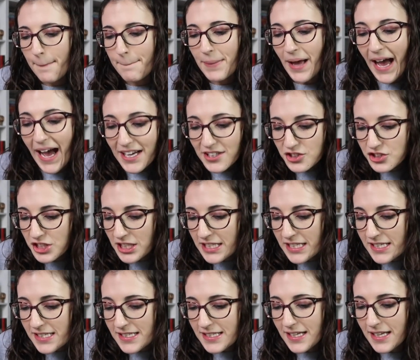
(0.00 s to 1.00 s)

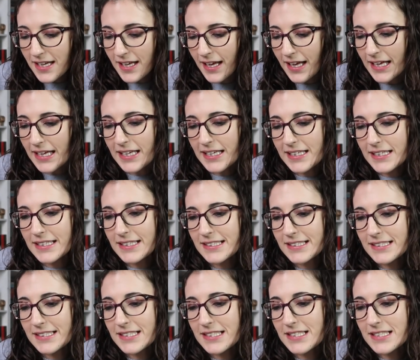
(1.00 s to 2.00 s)
passion,
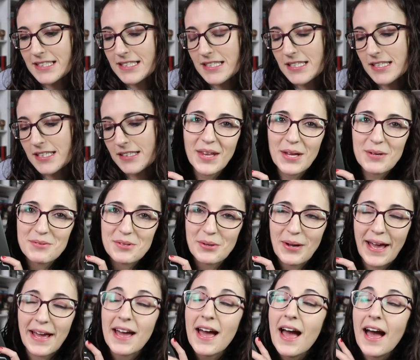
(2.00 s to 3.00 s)
and it was
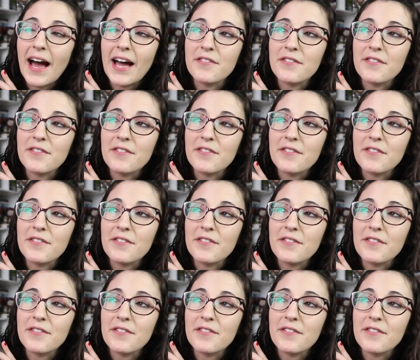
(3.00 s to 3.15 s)
okay.